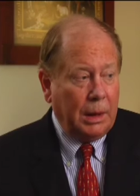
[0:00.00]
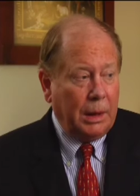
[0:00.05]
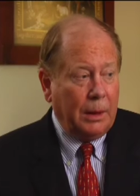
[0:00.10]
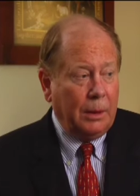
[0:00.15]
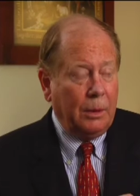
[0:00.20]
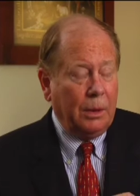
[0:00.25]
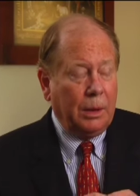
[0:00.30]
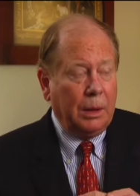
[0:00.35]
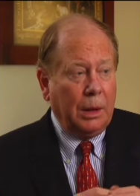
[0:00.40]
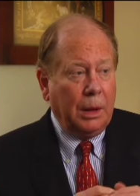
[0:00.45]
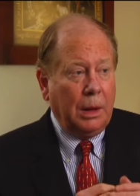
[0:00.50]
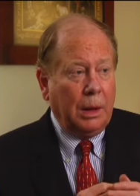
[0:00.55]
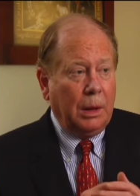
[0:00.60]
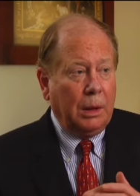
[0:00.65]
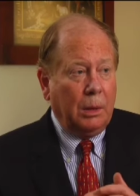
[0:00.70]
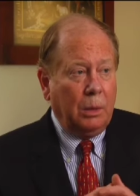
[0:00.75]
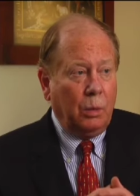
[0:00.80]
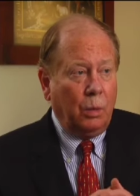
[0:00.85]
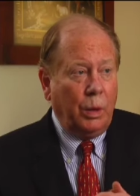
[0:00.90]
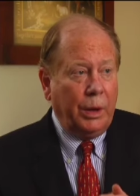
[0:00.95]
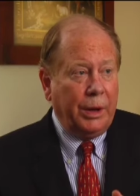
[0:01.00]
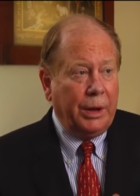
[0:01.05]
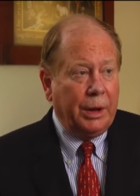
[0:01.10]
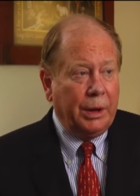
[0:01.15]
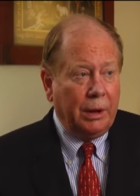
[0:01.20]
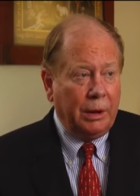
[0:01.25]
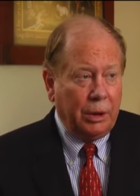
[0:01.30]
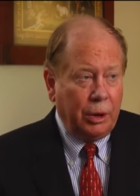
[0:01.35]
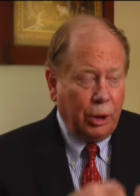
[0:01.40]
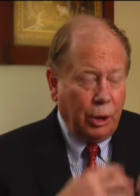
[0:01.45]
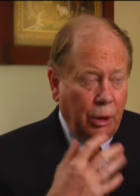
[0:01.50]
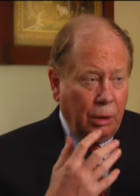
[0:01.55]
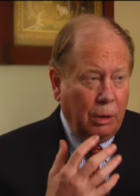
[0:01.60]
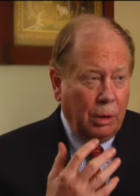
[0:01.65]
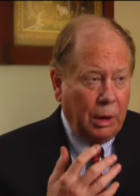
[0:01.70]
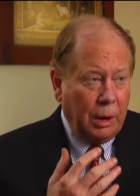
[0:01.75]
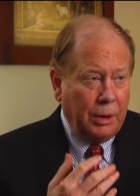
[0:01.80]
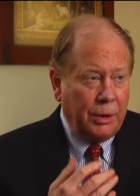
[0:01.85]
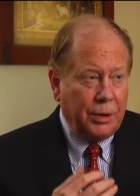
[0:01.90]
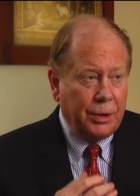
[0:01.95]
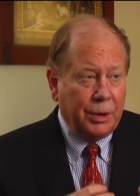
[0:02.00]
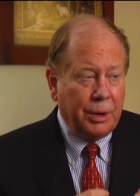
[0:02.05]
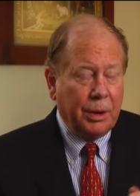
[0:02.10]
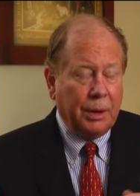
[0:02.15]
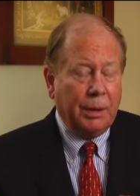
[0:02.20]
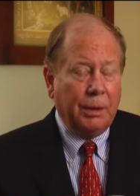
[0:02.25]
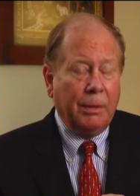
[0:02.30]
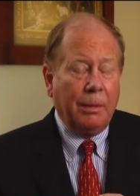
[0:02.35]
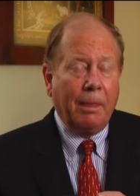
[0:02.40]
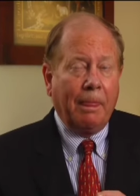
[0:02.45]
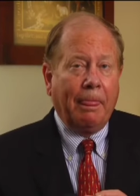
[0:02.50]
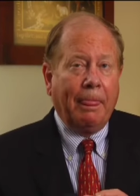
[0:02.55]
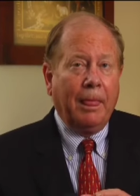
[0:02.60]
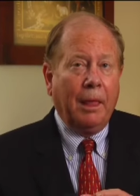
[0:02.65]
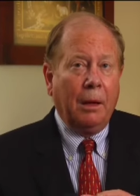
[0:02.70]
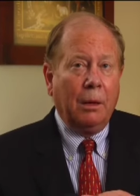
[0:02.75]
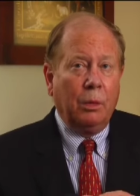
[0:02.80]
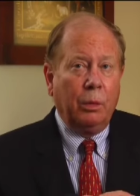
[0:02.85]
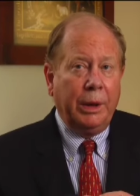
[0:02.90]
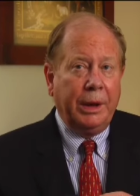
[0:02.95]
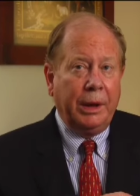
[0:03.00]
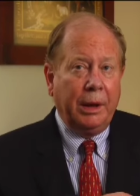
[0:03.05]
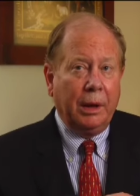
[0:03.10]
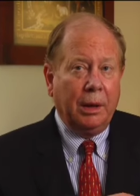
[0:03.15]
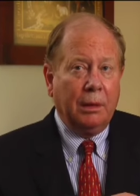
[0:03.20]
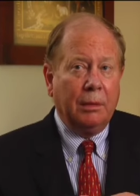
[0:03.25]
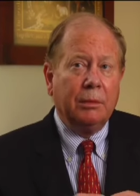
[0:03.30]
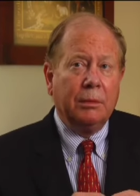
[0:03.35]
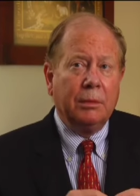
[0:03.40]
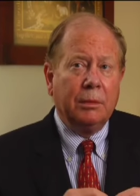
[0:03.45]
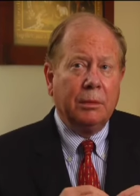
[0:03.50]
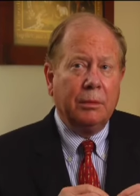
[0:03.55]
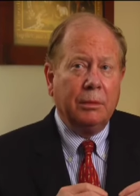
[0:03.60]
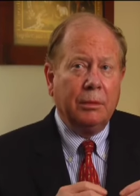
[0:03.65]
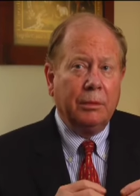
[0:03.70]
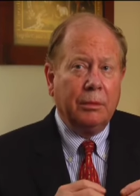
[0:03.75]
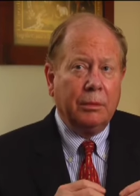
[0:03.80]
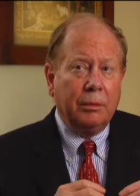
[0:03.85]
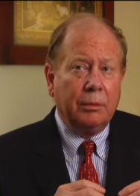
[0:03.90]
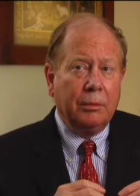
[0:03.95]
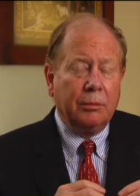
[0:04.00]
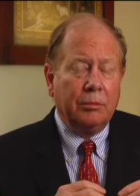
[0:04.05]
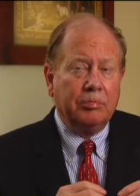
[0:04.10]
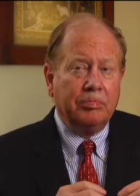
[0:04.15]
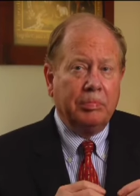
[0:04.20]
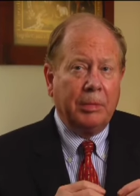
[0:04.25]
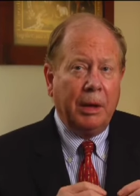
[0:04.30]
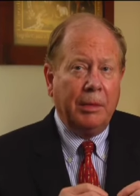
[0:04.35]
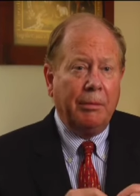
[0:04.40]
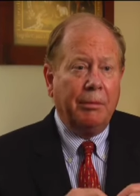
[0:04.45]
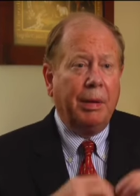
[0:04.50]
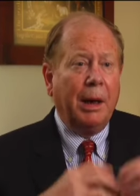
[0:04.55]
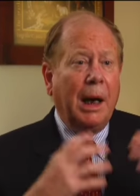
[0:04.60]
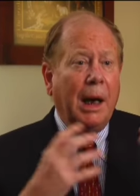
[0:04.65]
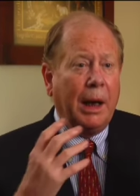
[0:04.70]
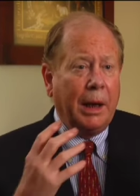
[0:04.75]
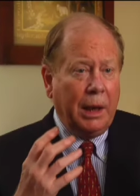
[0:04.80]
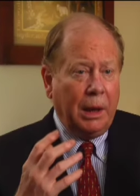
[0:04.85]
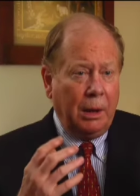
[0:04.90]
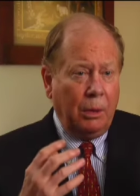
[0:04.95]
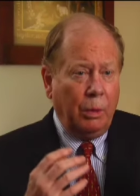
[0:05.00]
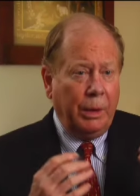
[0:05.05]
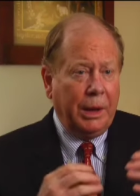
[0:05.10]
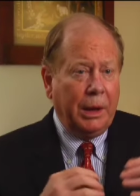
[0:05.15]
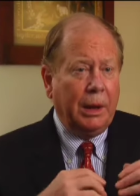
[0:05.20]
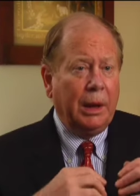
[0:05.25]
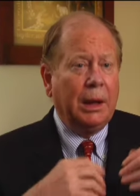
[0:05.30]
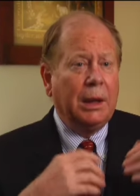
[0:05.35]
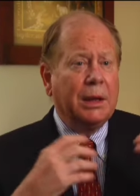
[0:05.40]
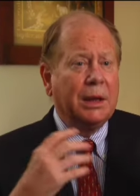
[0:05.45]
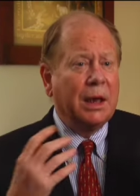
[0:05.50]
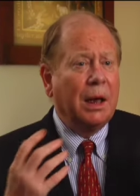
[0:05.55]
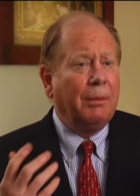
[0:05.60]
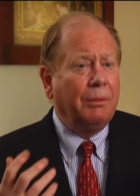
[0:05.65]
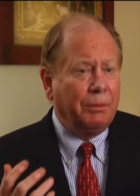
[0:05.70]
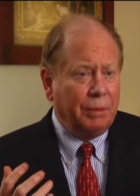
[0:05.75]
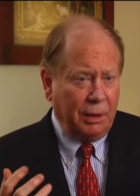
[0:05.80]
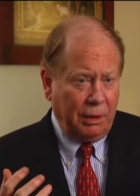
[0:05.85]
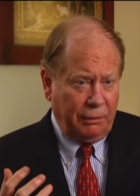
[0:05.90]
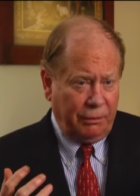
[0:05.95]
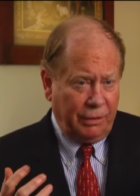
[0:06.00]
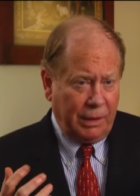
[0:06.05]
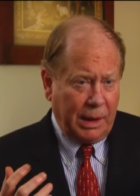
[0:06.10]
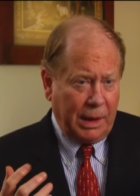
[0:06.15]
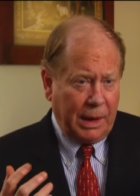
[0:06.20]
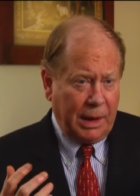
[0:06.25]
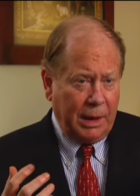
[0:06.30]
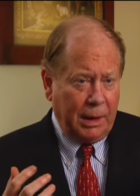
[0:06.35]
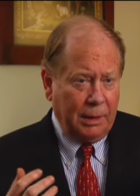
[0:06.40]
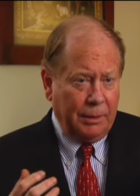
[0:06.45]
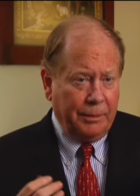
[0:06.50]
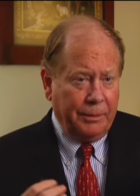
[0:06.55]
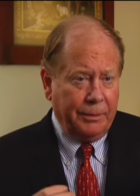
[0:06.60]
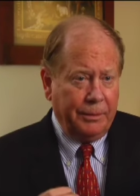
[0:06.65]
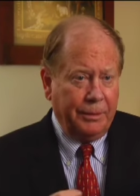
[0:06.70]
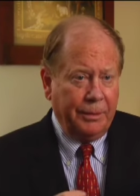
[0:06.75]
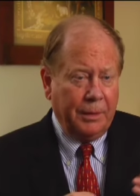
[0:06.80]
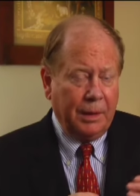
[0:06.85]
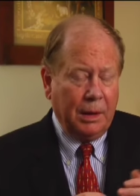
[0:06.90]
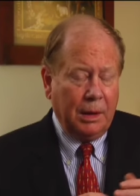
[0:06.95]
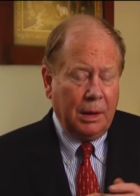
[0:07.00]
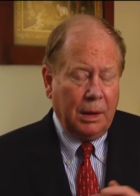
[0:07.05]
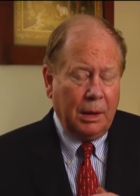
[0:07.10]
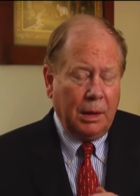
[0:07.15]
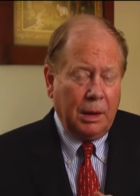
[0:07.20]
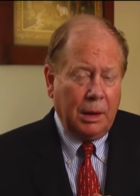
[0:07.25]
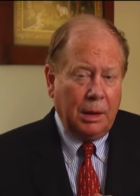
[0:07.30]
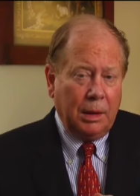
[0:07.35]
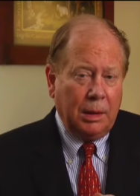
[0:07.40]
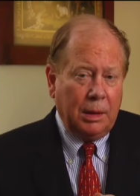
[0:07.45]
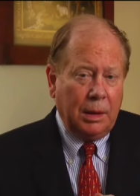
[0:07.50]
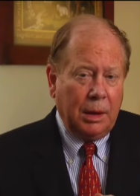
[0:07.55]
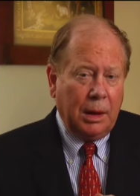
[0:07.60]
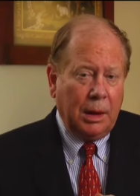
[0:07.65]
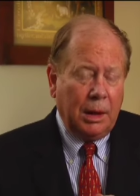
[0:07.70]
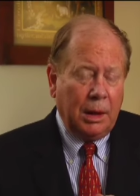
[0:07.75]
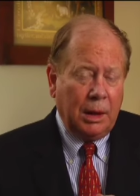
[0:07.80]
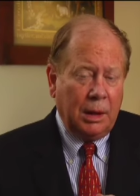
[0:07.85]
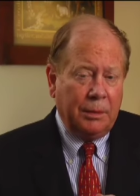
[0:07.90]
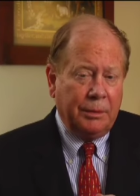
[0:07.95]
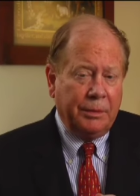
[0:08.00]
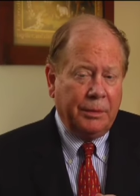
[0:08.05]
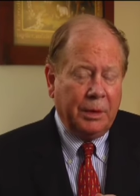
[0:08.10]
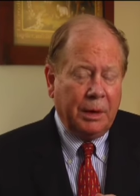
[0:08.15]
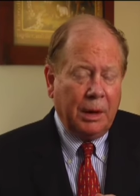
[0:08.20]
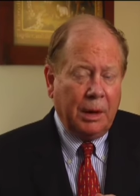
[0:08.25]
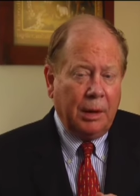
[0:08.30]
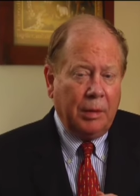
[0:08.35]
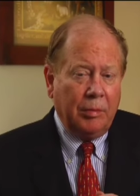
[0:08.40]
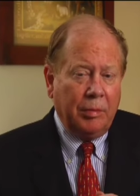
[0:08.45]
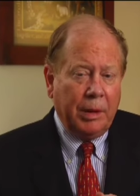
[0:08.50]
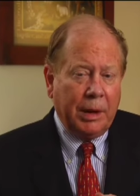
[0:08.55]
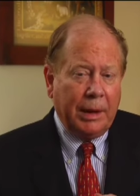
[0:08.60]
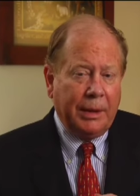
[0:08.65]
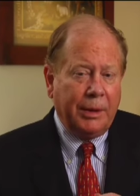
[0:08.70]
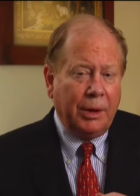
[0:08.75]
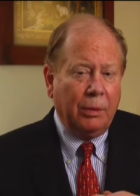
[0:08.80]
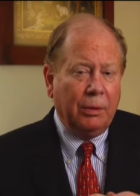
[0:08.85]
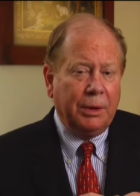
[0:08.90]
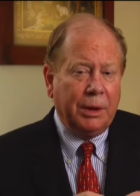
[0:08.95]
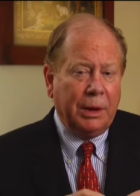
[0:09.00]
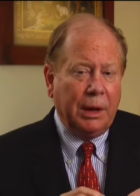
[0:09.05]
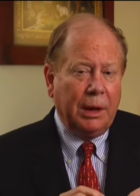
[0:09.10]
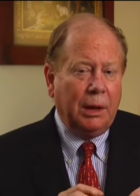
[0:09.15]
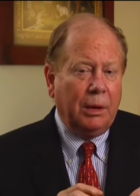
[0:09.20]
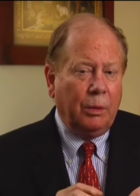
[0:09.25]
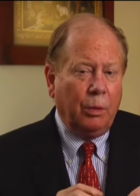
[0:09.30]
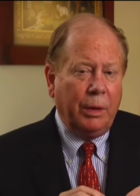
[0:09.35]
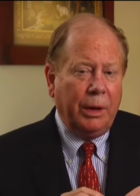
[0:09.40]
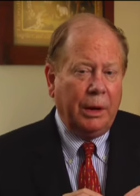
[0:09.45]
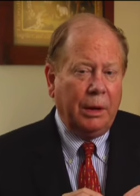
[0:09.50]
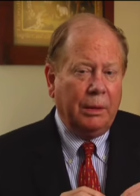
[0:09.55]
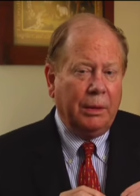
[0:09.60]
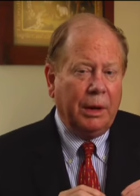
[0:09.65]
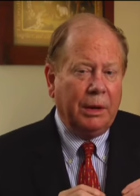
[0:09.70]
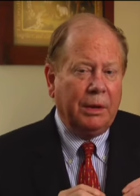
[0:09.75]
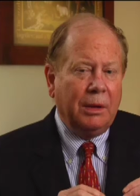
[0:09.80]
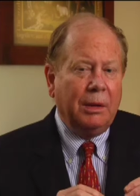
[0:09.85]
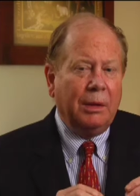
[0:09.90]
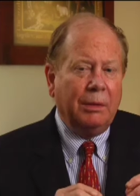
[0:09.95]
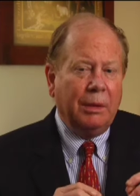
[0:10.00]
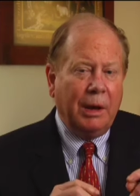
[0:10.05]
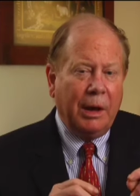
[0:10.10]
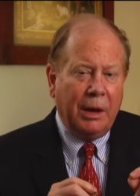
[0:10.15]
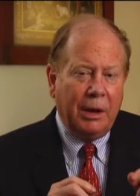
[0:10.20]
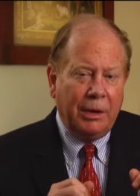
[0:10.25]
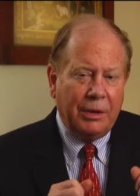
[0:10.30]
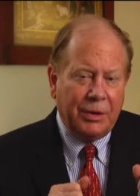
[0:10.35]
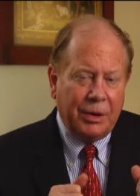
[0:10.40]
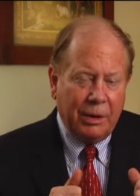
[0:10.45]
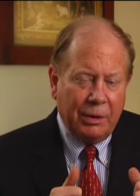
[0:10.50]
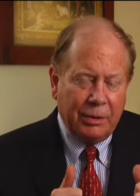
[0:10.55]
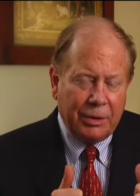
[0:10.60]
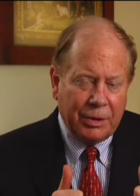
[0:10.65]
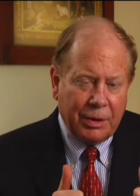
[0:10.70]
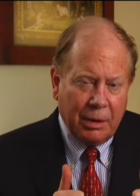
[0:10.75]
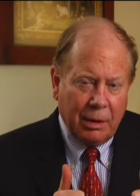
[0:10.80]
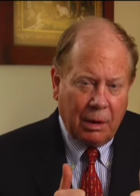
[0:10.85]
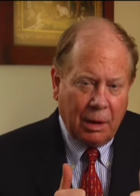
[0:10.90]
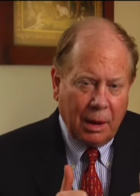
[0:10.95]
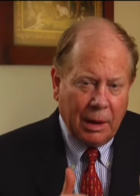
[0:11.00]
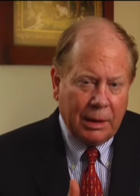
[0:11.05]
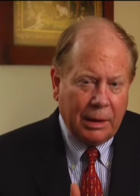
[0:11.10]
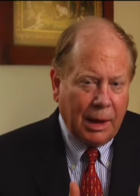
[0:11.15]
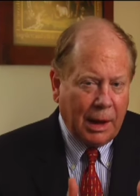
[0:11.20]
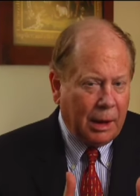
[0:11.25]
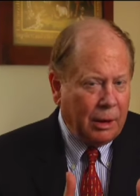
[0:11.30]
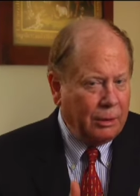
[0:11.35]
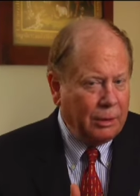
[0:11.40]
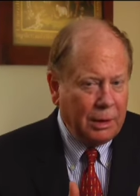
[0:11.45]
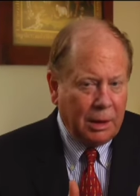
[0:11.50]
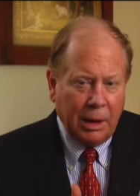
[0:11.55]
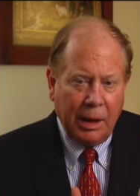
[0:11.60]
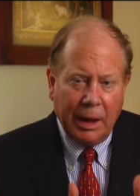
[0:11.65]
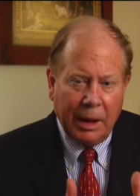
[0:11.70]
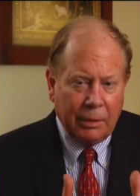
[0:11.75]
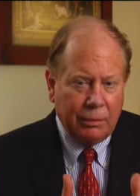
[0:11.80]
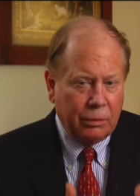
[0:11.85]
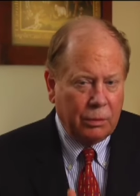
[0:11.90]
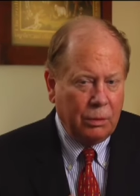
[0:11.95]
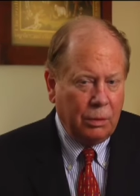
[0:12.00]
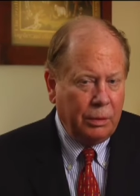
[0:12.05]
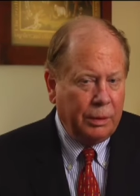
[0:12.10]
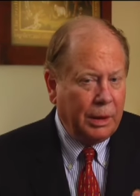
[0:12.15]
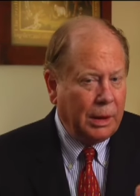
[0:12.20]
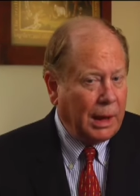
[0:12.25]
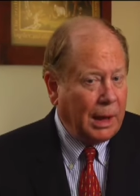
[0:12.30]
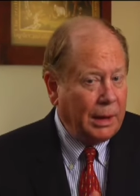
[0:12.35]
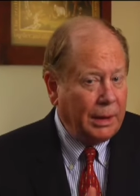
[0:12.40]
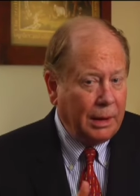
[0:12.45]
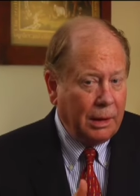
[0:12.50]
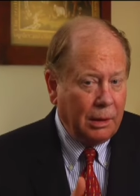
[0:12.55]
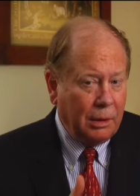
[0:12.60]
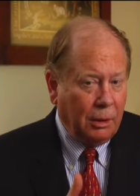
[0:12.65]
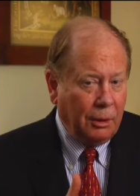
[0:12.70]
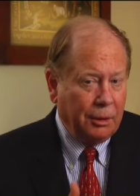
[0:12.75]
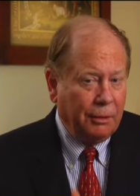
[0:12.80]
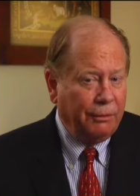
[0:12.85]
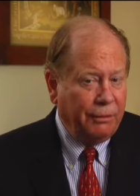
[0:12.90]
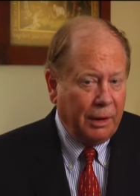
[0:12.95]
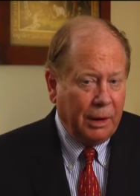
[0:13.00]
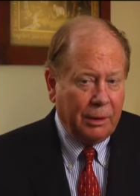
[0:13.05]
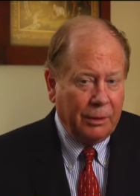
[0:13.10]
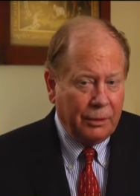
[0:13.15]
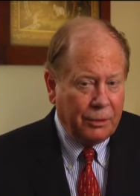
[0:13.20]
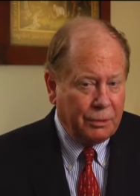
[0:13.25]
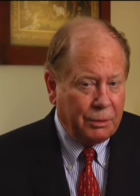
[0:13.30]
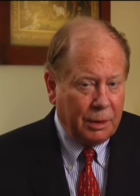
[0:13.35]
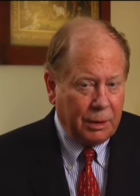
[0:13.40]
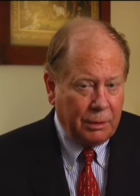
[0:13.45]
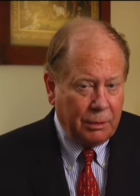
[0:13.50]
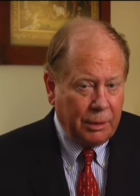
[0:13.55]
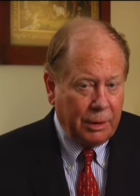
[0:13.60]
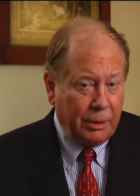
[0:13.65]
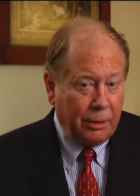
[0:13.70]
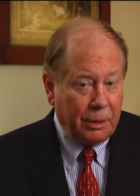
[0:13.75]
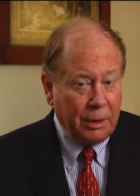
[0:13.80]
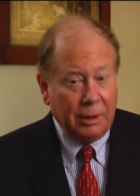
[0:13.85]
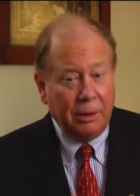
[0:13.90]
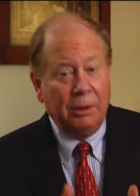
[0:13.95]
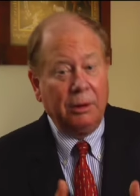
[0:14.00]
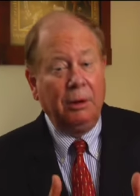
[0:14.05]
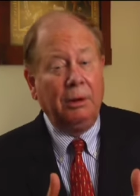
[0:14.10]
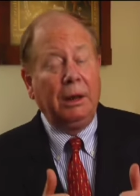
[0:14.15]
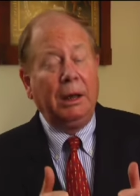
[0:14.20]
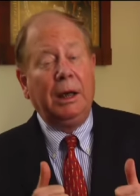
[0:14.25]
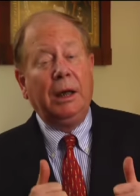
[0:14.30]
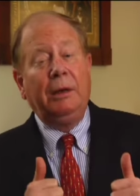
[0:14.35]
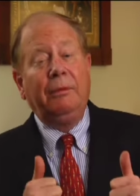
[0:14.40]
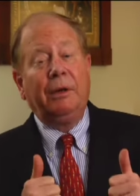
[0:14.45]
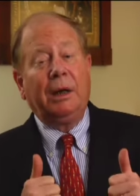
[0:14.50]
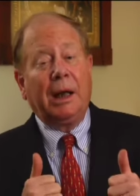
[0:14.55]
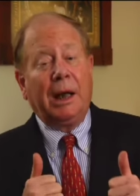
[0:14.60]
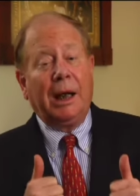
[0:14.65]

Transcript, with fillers: And we can encourage, we can embody, we can exemplify um, but I don't think we, that, that is, there is an iron, ironclad rule that I think all the founders would agree on, including even